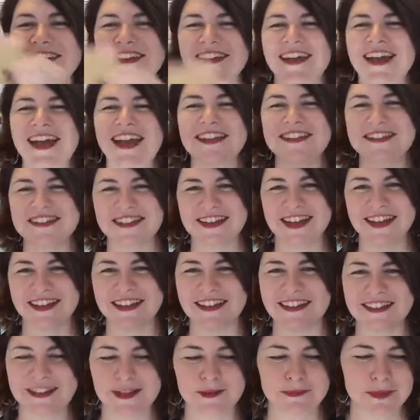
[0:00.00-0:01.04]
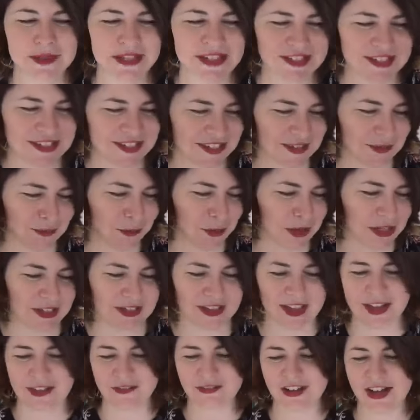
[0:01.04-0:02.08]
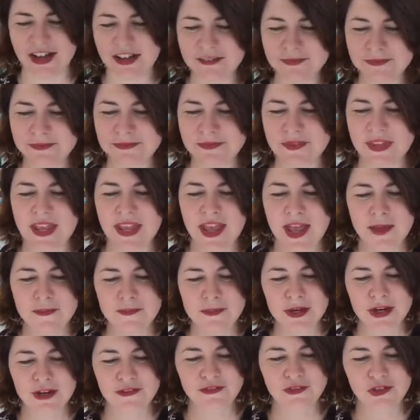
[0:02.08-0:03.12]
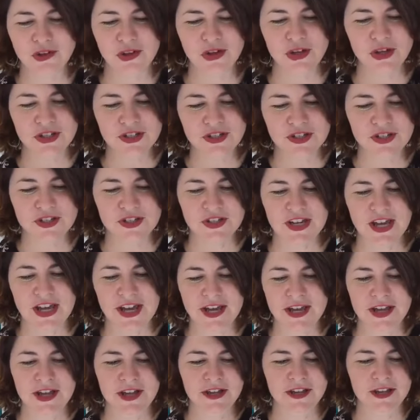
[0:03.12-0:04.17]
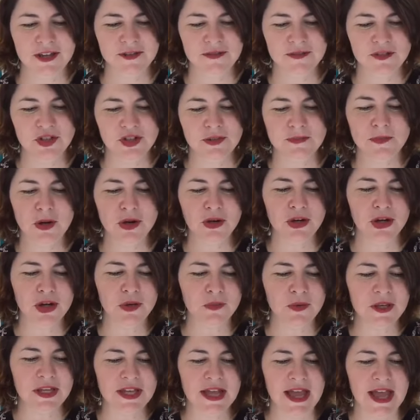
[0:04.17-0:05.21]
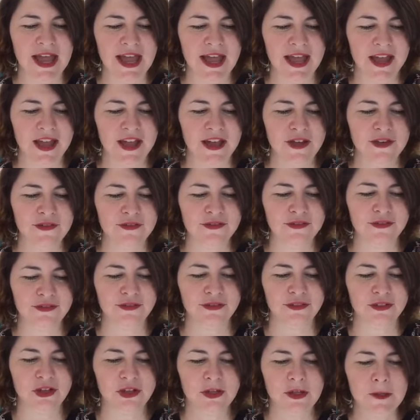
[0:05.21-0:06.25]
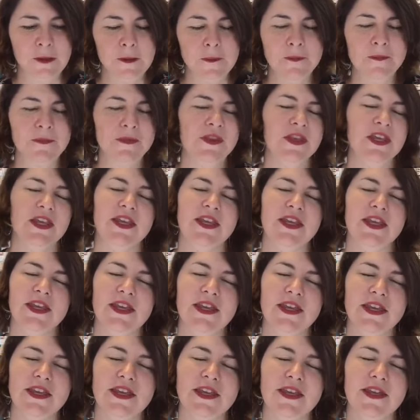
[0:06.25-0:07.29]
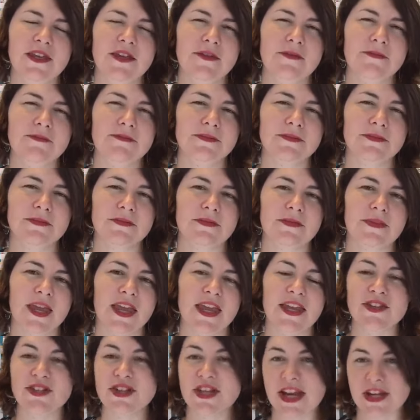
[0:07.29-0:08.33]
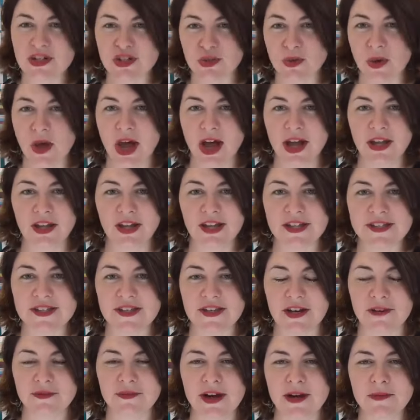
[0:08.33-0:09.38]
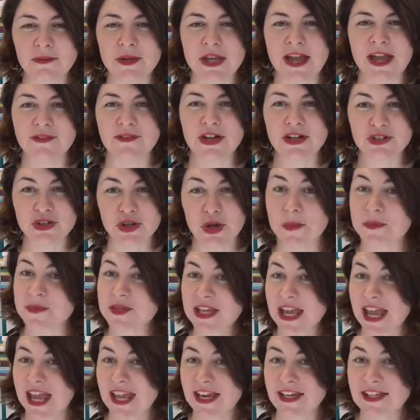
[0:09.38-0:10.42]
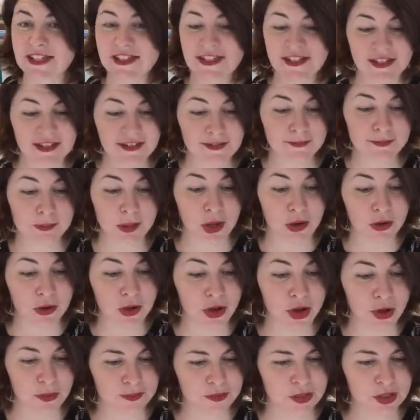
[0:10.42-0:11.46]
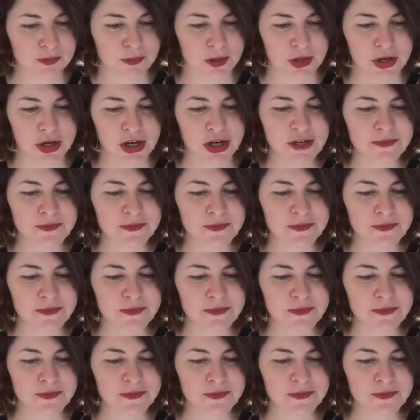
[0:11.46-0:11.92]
It's like the biggest week ever. But I've got tomorrow we have the international highlights that I run. We have our top 10 blog hop tomorrow.